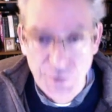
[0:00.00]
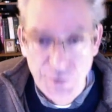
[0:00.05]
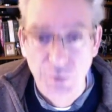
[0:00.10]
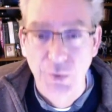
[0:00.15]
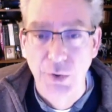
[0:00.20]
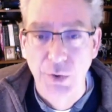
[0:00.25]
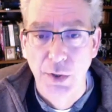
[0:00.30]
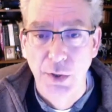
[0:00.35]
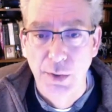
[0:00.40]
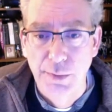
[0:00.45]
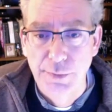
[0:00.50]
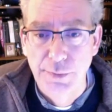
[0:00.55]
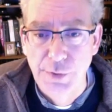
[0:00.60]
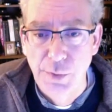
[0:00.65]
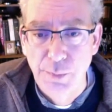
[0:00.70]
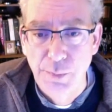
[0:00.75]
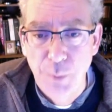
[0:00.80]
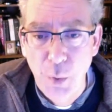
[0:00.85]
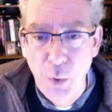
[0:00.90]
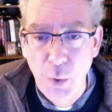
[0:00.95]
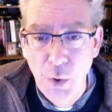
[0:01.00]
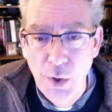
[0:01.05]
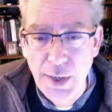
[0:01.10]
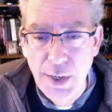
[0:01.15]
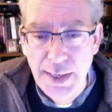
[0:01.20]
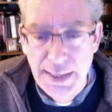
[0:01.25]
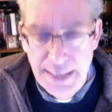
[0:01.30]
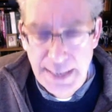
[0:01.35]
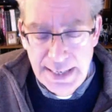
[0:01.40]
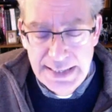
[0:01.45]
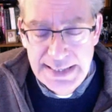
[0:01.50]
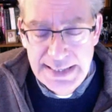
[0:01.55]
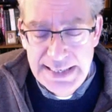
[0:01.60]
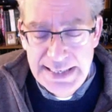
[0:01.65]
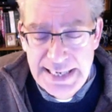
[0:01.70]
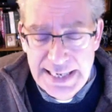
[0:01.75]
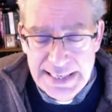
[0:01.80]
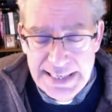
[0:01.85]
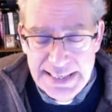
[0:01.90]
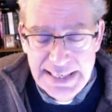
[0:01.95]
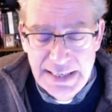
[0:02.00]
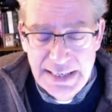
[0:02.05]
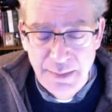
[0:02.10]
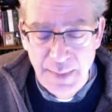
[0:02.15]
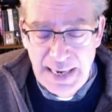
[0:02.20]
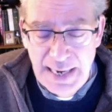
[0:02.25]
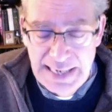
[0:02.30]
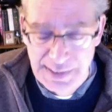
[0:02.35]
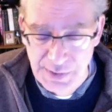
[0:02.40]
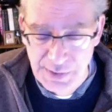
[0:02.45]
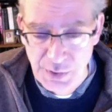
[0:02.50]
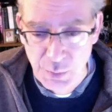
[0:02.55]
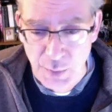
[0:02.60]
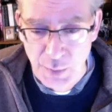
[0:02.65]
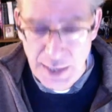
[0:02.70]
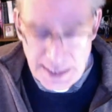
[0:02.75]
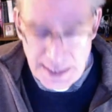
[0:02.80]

Kirk, so born in 1918, passes away in